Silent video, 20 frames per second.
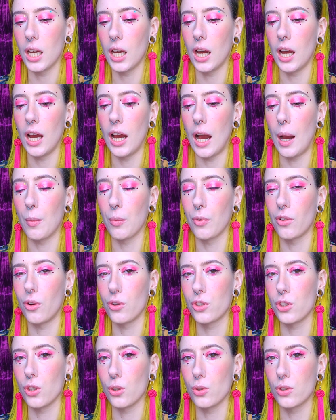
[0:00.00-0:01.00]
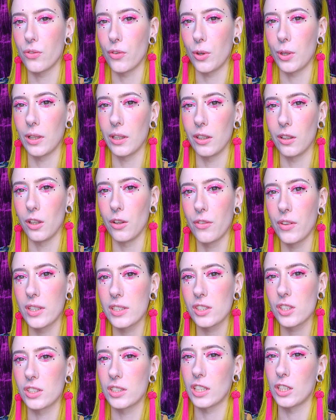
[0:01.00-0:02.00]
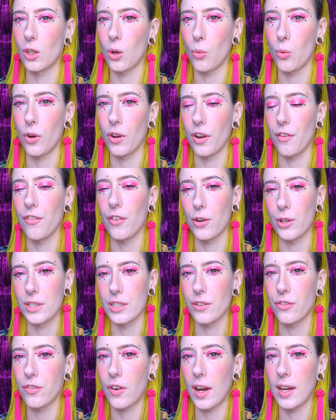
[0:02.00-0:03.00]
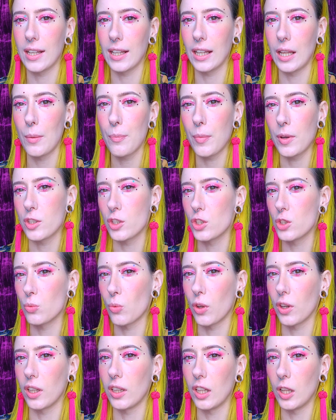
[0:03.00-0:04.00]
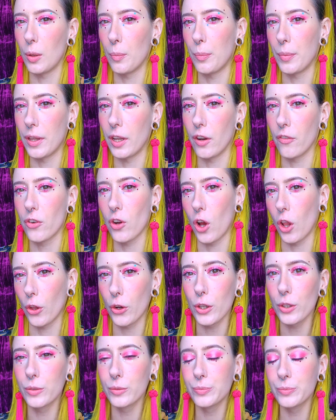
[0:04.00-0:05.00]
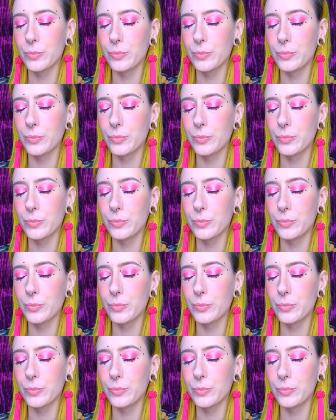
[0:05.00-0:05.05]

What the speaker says: I'm going to use very little of this because I don't want a very defined lip. I just want a little bit of color.